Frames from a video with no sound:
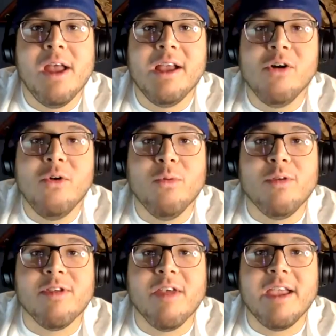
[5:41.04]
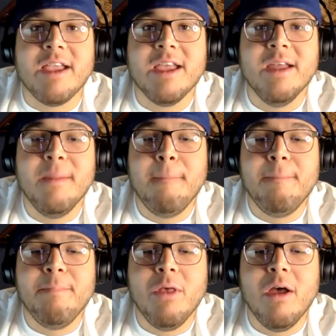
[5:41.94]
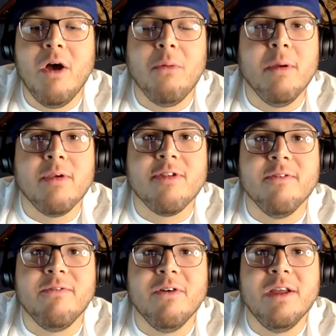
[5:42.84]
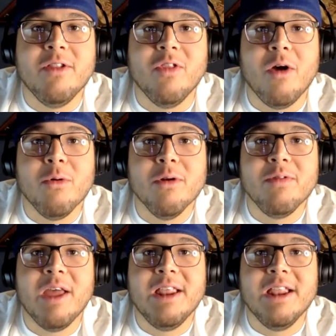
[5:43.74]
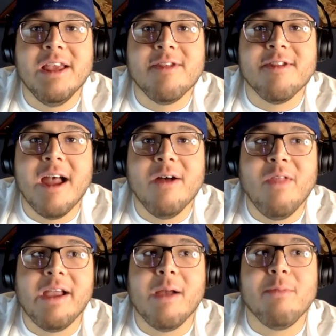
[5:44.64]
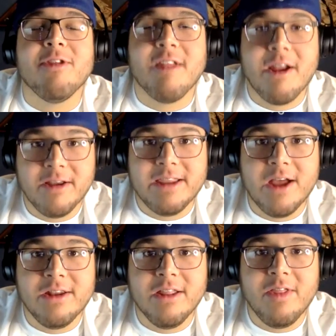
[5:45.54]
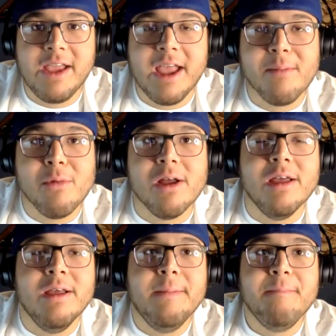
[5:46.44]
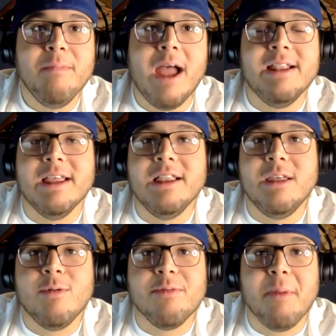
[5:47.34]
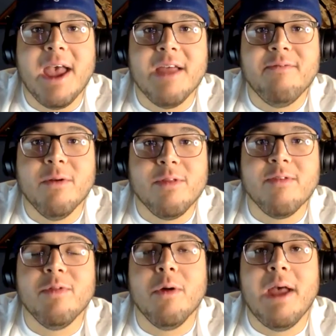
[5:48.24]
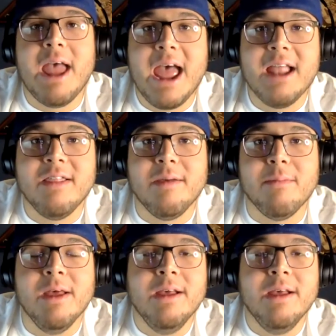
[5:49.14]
angle was like almost a foot lower than it is now. Like I was staring down into the camera. I didn't use my headphones, even though I had them.